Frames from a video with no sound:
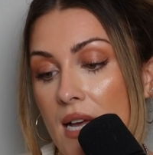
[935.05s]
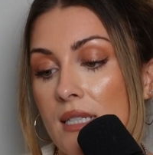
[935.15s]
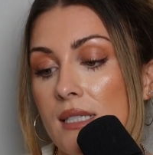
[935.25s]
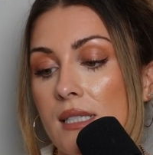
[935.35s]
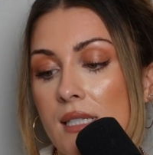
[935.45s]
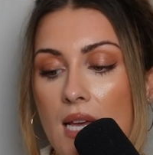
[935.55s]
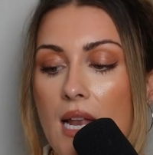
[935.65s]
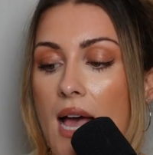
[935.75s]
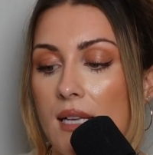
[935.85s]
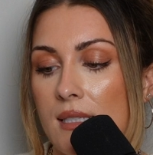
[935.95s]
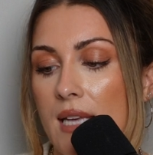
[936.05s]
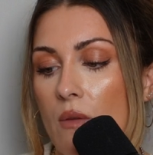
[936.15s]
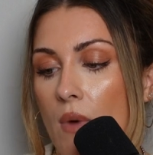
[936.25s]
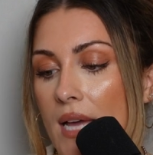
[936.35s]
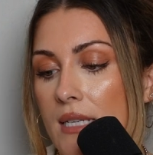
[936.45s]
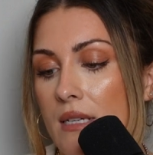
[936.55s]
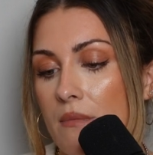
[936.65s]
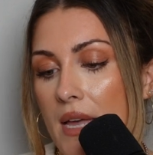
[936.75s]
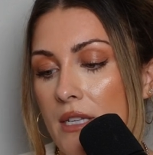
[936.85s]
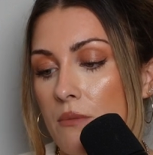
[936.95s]
and is still asking why I
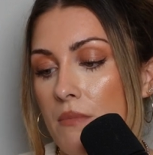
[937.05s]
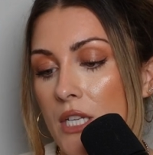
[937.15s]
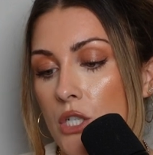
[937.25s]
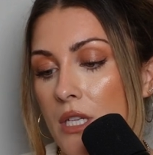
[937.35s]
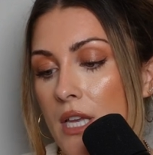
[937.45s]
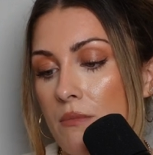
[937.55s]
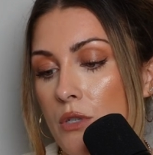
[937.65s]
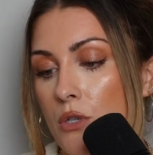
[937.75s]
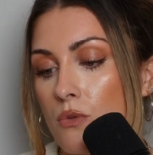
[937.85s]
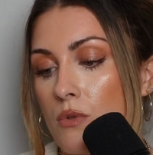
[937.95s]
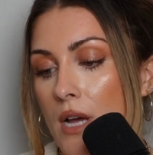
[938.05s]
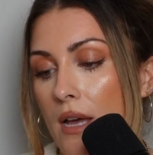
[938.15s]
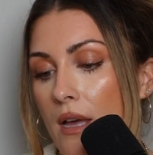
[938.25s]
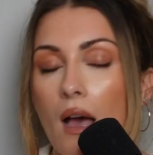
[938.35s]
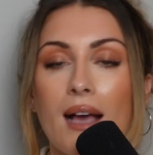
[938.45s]
didn't mention him sooner.